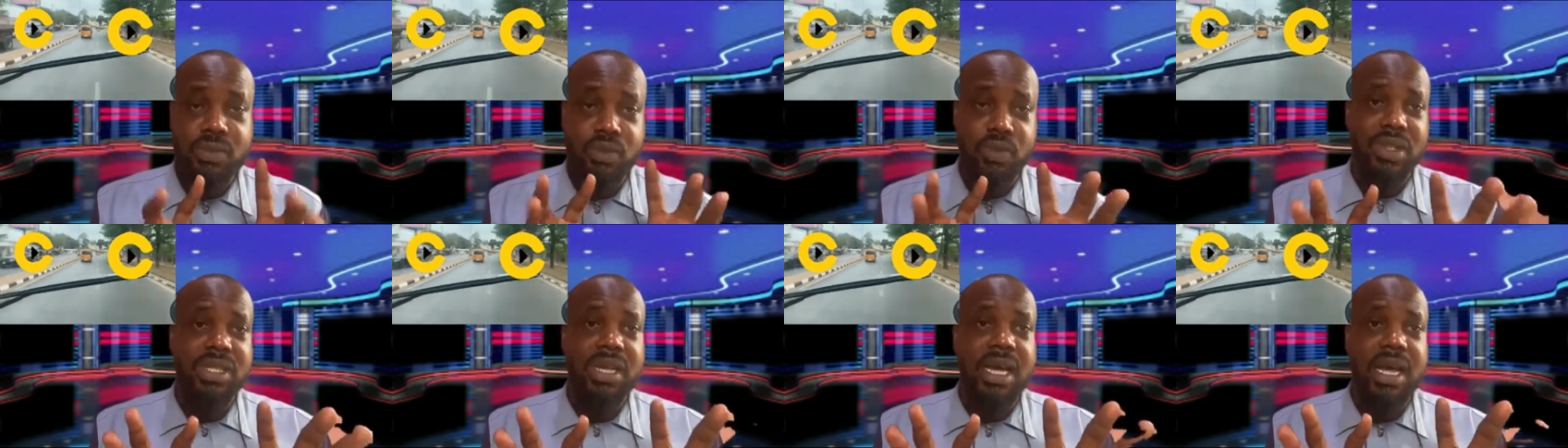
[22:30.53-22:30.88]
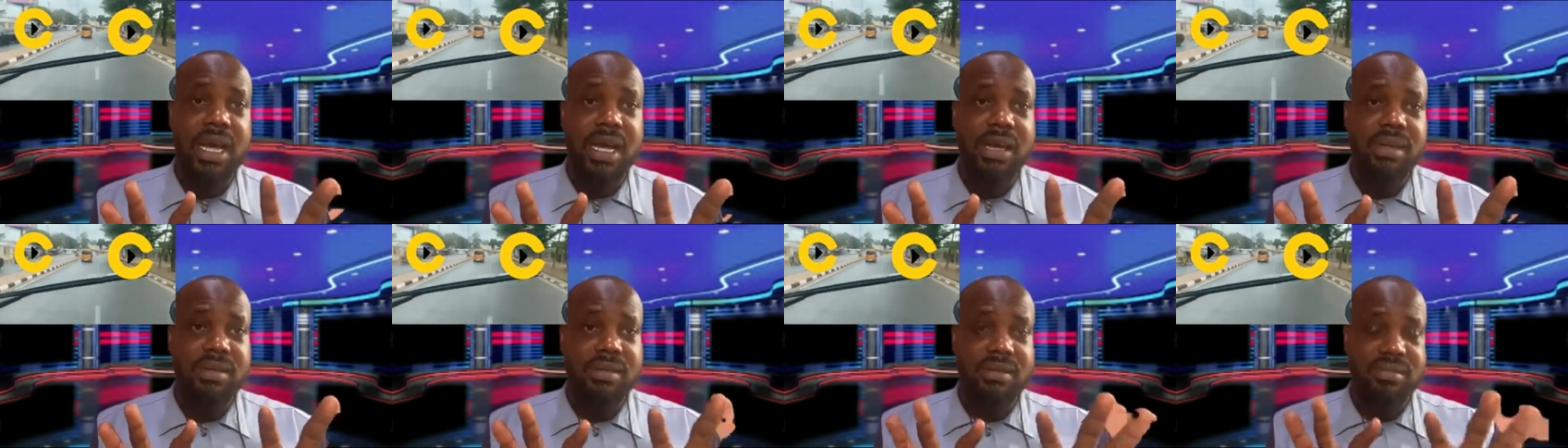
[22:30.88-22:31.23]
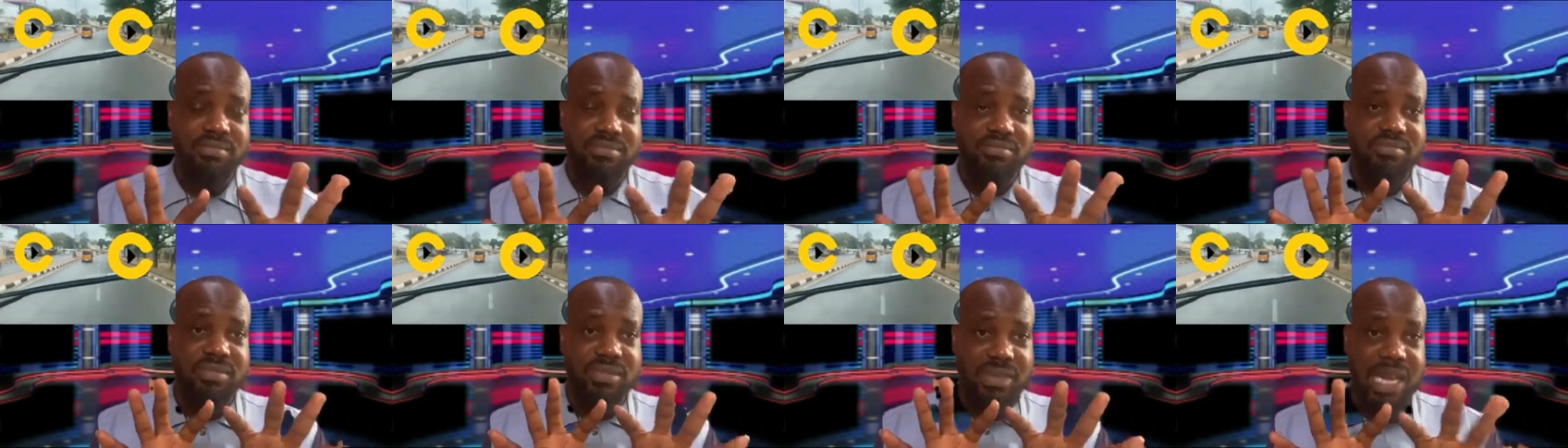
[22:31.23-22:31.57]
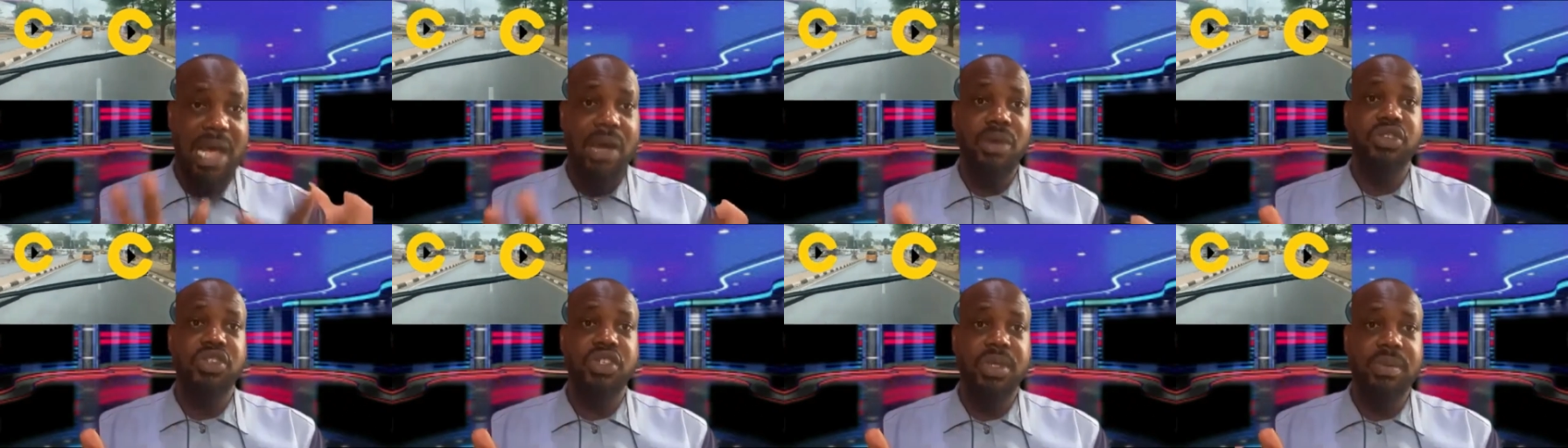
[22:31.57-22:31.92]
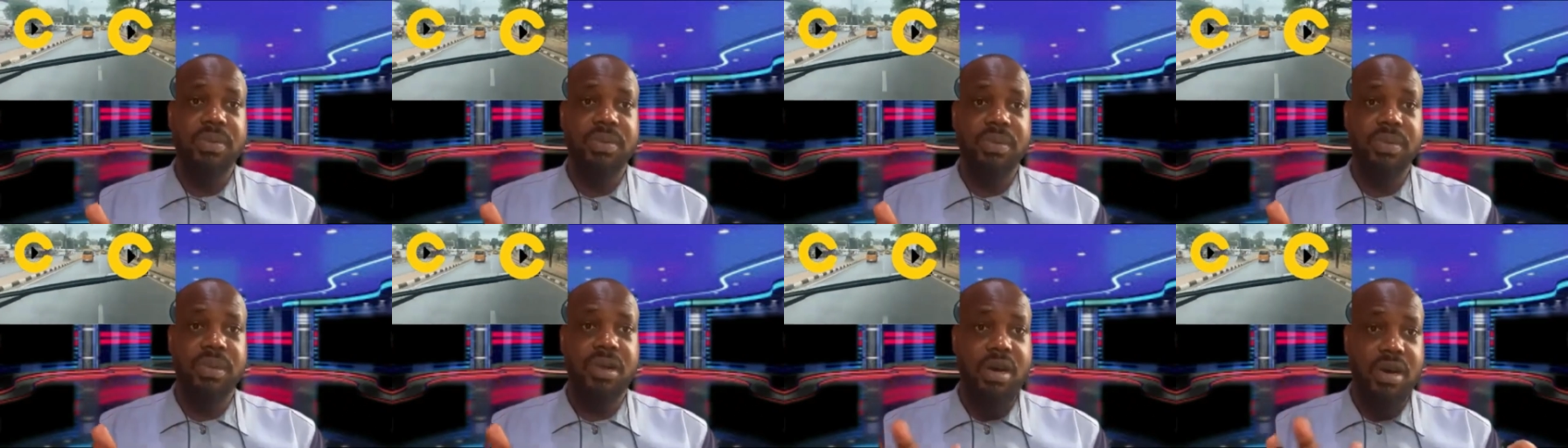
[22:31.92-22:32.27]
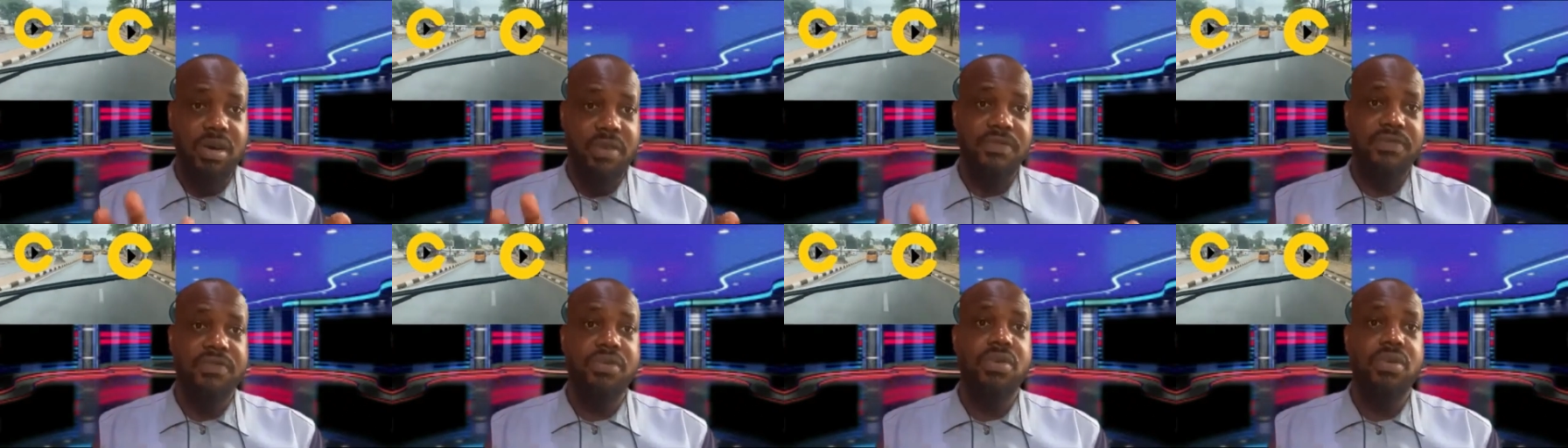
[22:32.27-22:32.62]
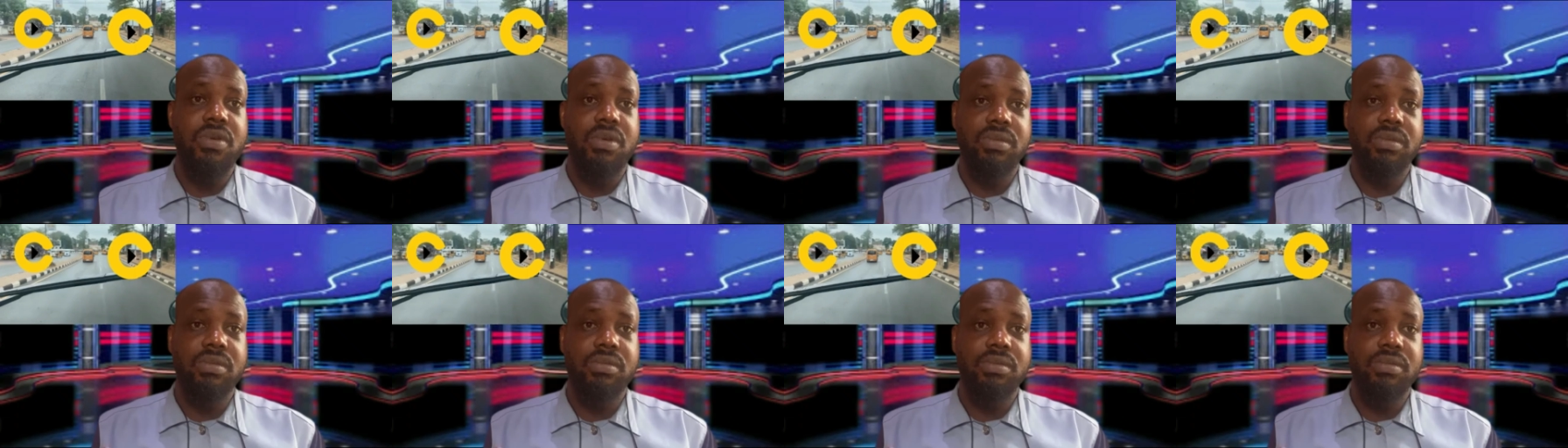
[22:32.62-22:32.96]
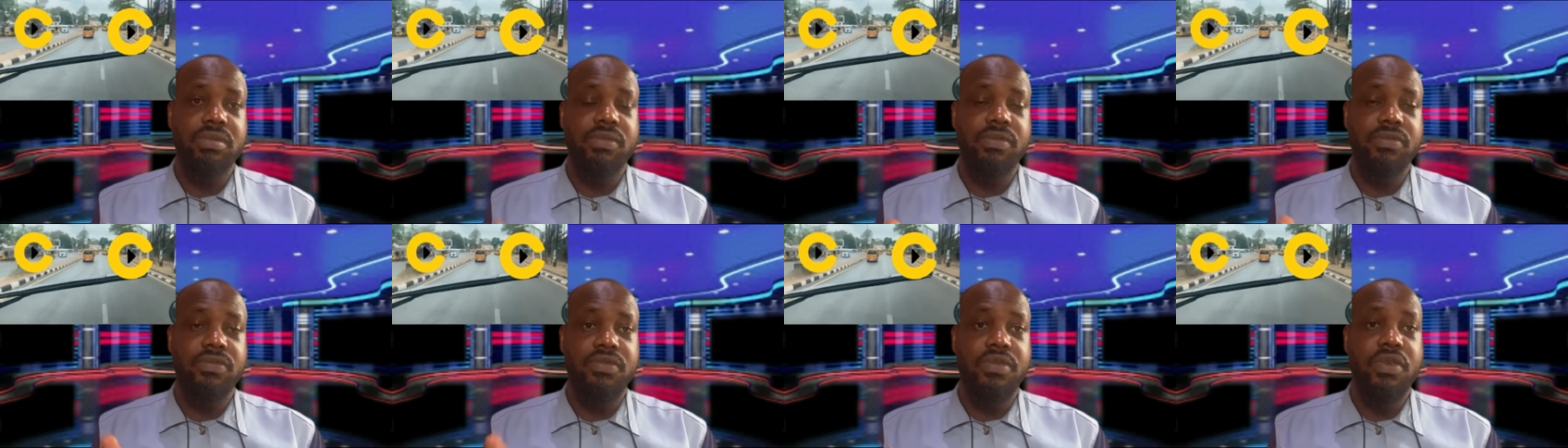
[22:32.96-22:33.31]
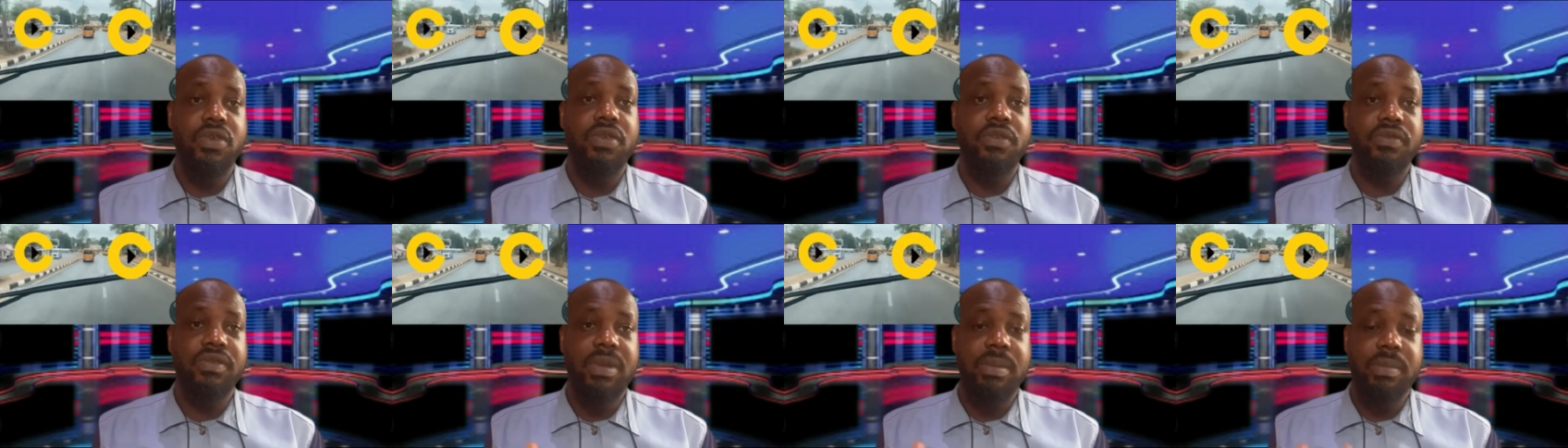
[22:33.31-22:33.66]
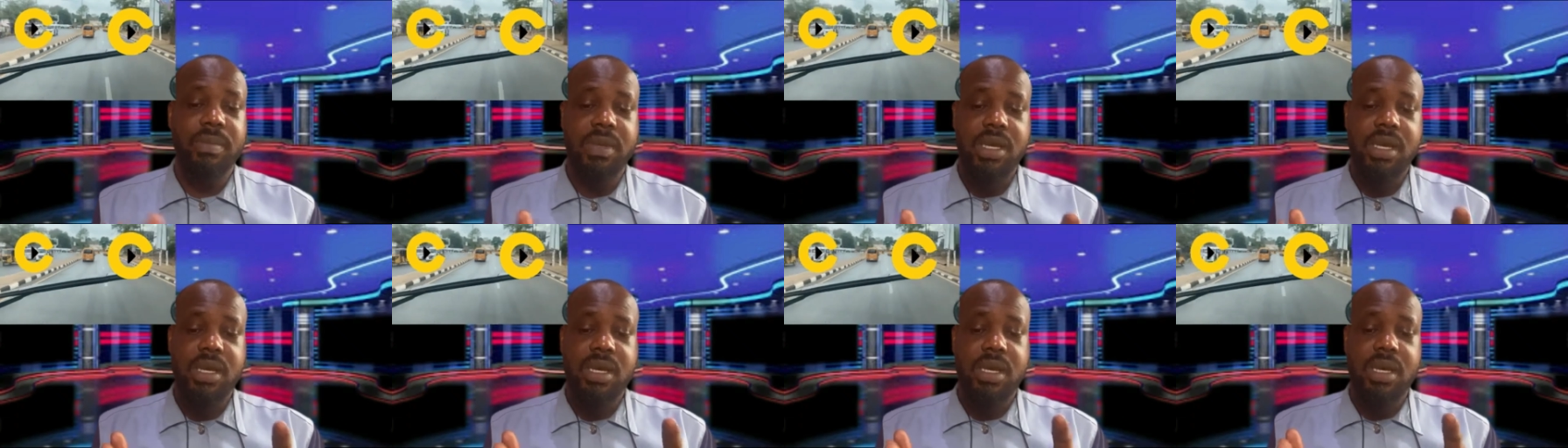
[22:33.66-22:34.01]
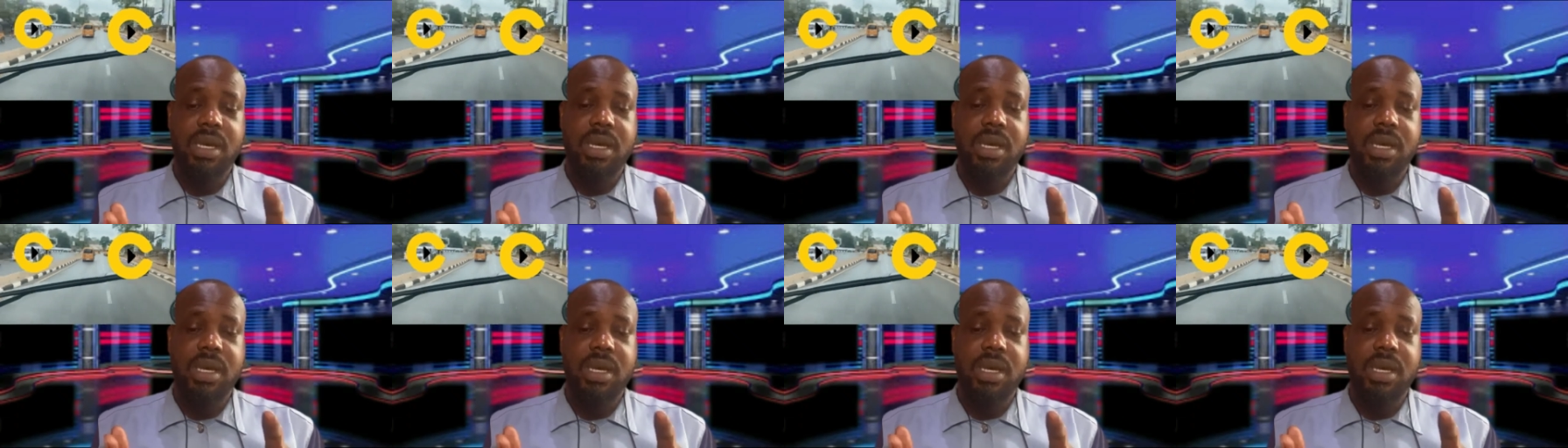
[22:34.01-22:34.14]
which are township, are four of them.